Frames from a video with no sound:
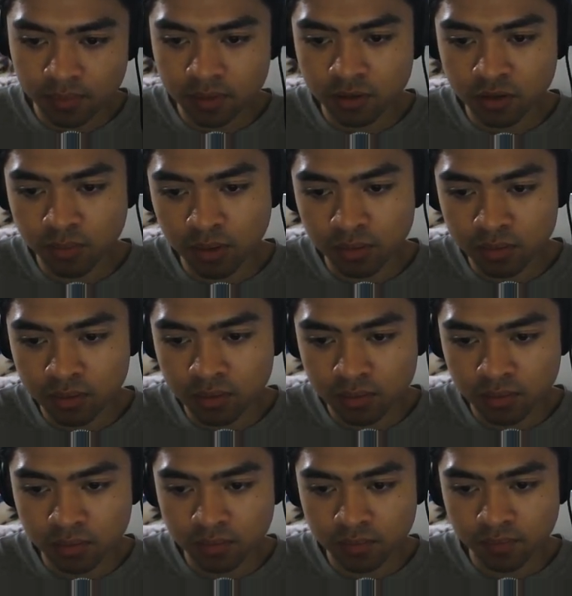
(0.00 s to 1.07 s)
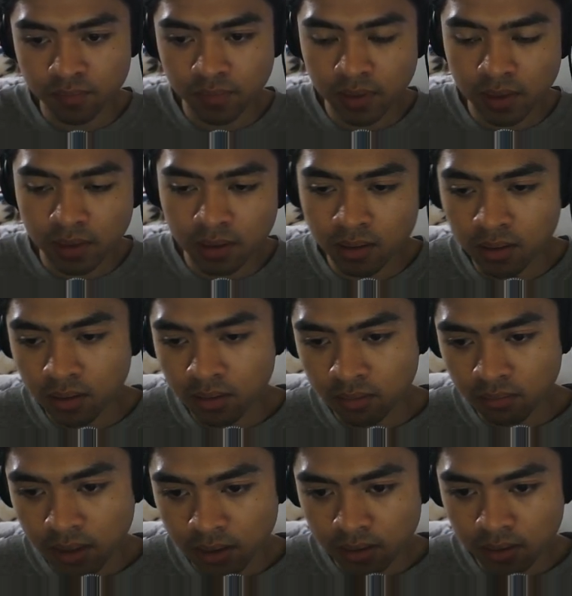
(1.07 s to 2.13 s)
2 boats,
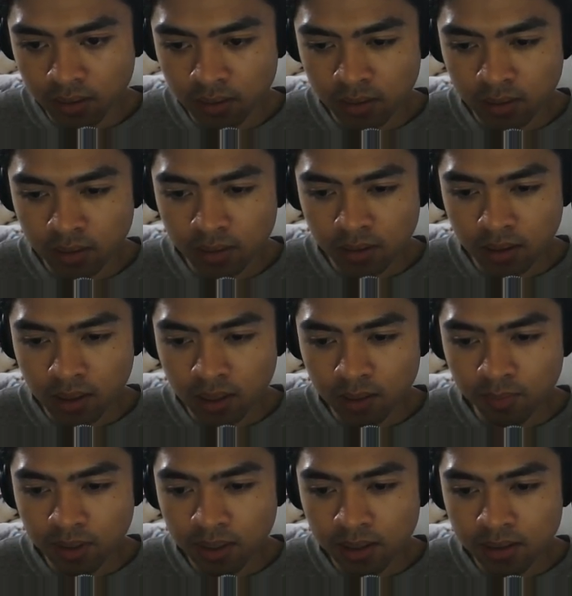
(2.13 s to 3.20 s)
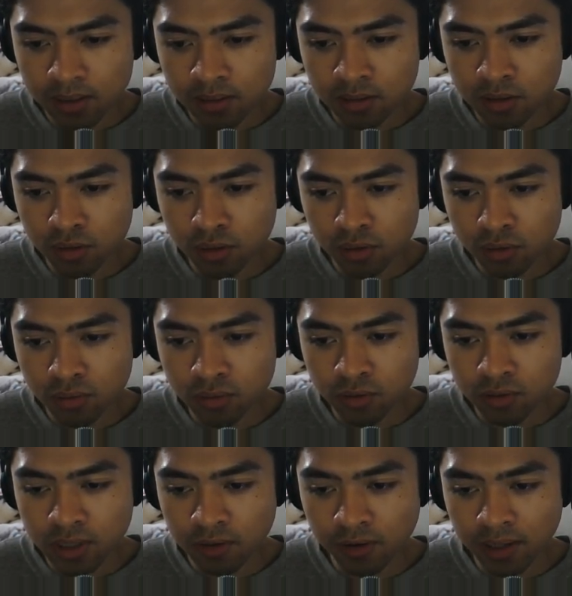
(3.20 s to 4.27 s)
right? Because two's
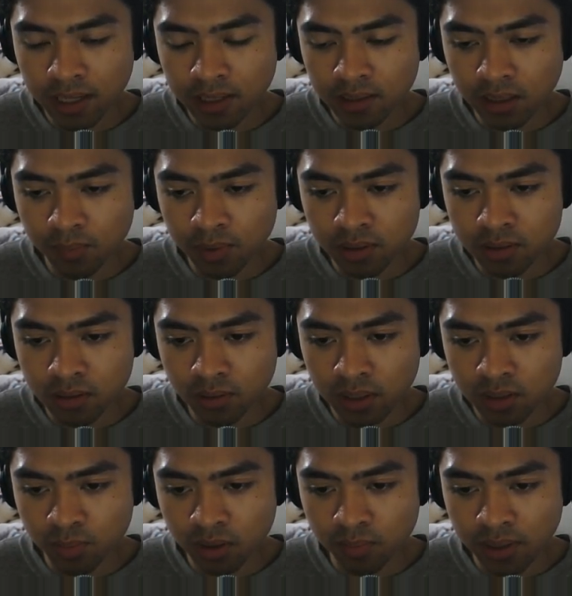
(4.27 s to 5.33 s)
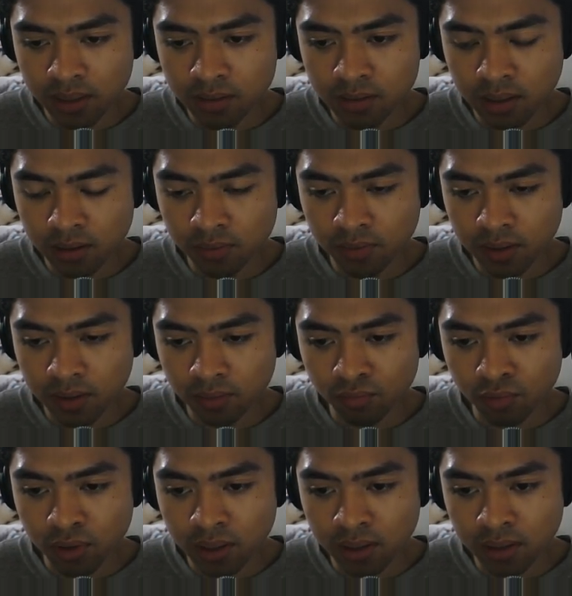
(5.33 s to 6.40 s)
already at the limit, so we have to put it by itself, and then
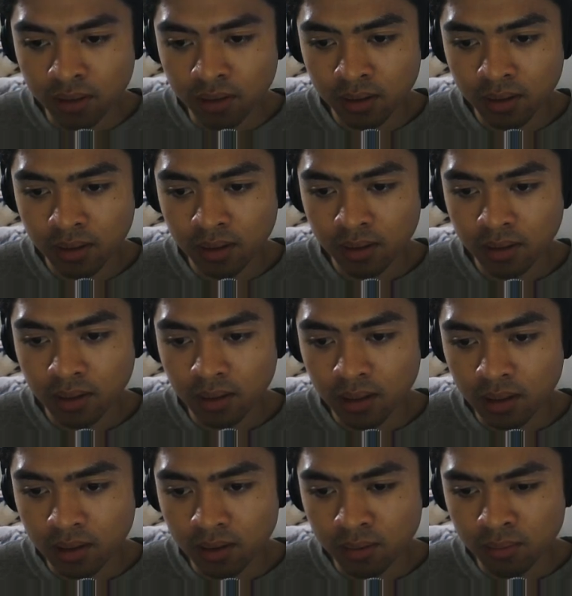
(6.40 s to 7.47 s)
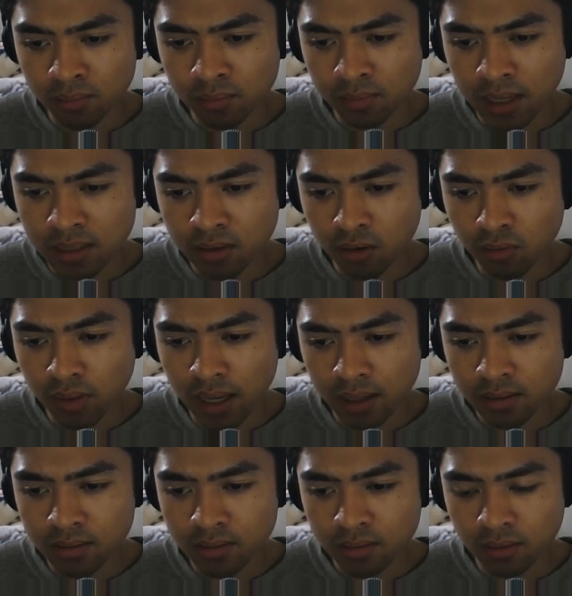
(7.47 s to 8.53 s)
1 has no
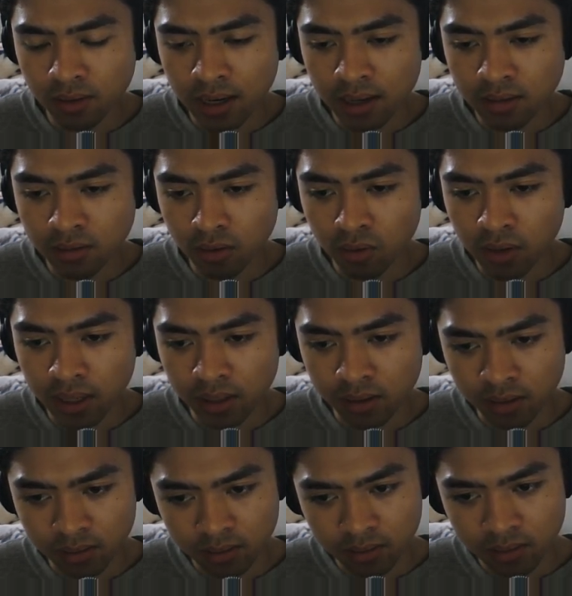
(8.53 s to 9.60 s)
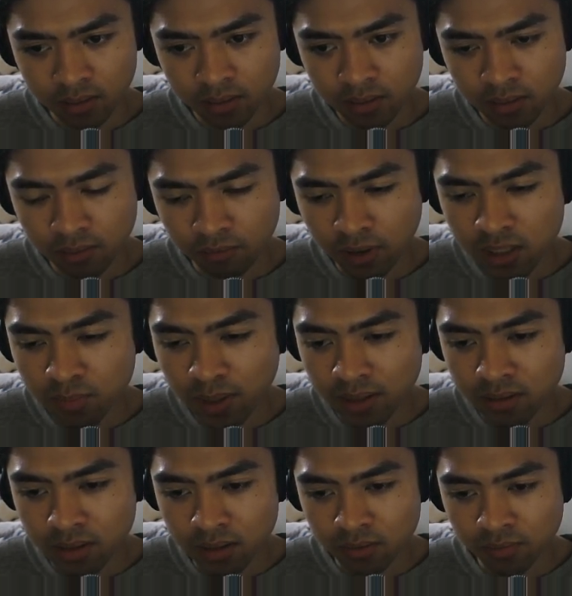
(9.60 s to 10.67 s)
next, or has no like, one's by
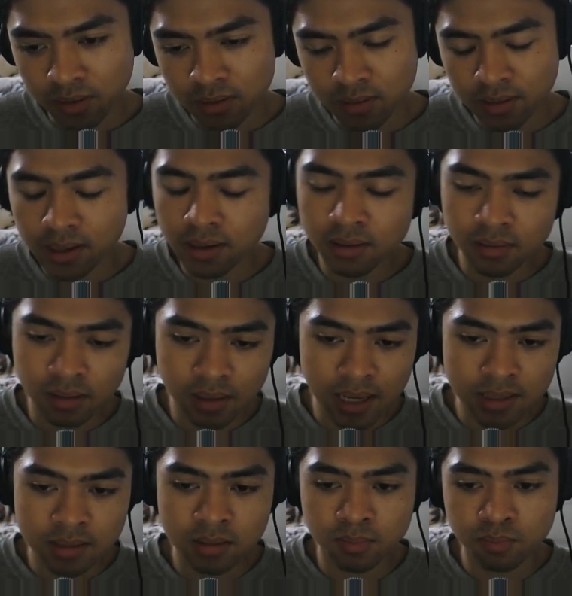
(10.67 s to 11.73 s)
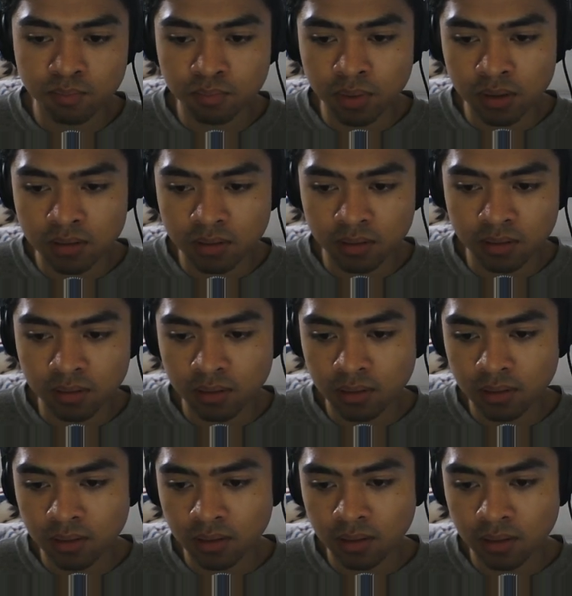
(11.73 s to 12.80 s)
itself. That's like the last person
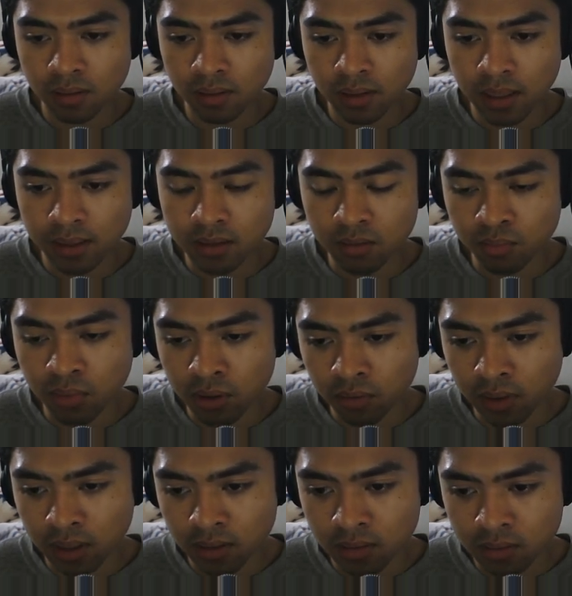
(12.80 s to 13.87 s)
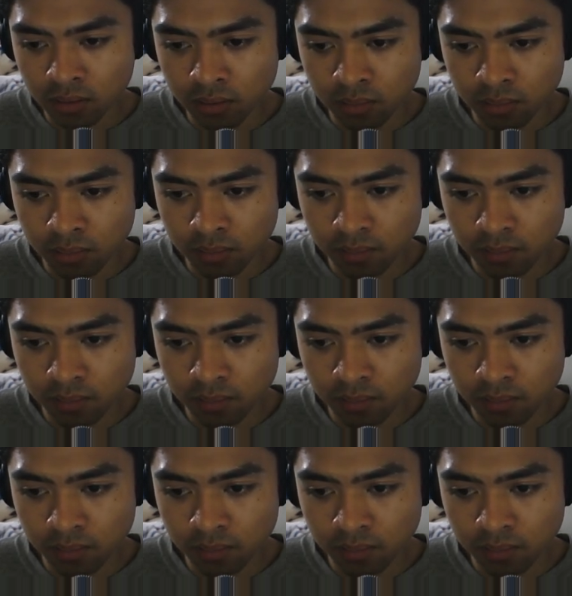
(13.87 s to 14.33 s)
that needs a boat, right? So